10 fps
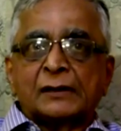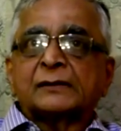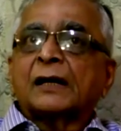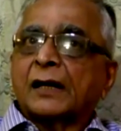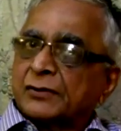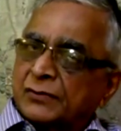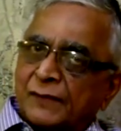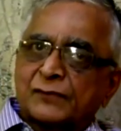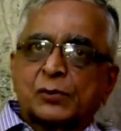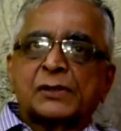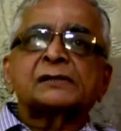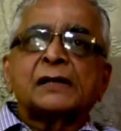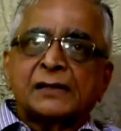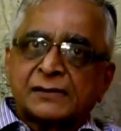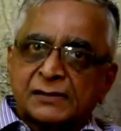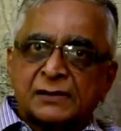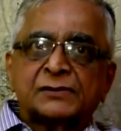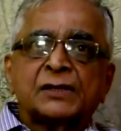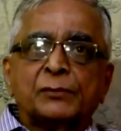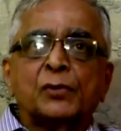And Tata Institute of Social Sciences
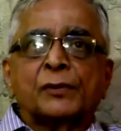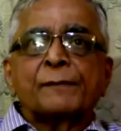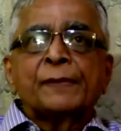in Chembur,